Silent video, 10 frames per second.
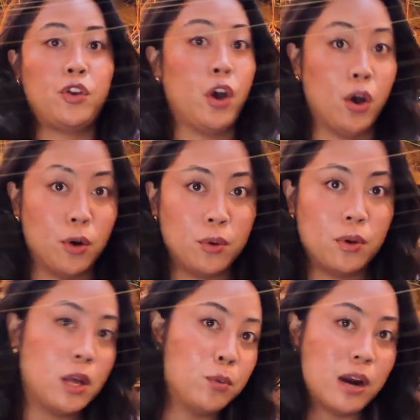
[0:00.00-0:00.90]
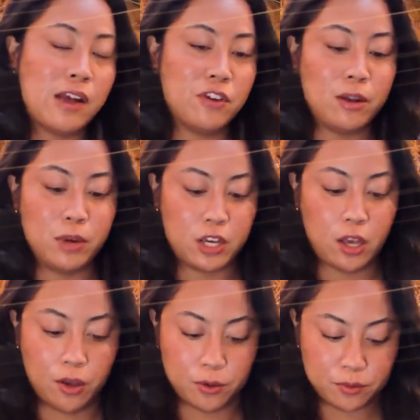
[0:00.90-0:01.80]
go wherever I want to
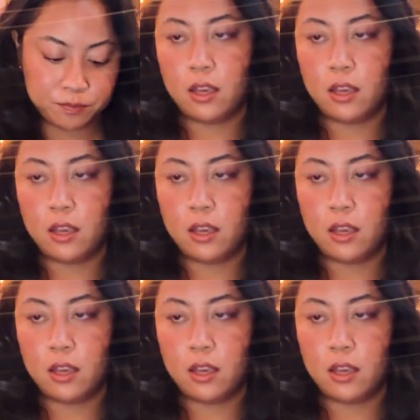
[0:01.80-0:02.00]
go.